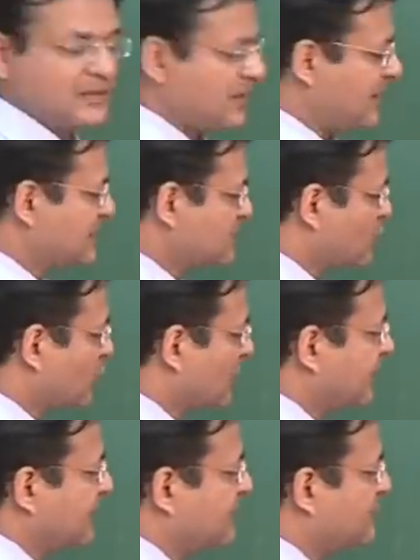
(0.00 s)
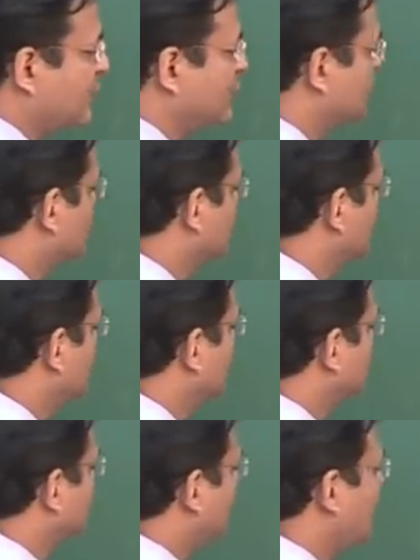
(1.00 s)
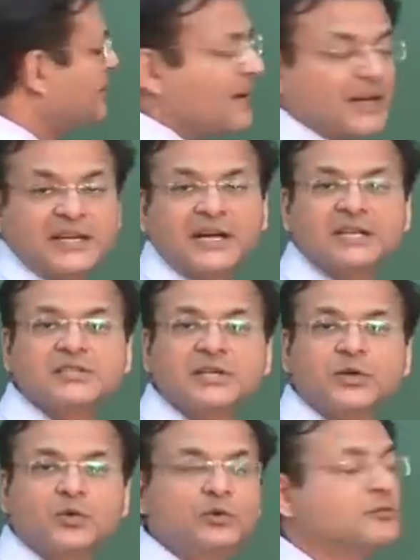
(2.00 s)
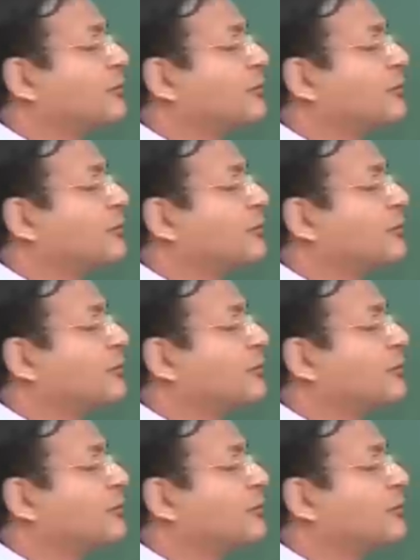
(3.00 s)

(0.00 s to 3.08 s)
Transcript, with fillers: as total heat produced. So I am marking answer 2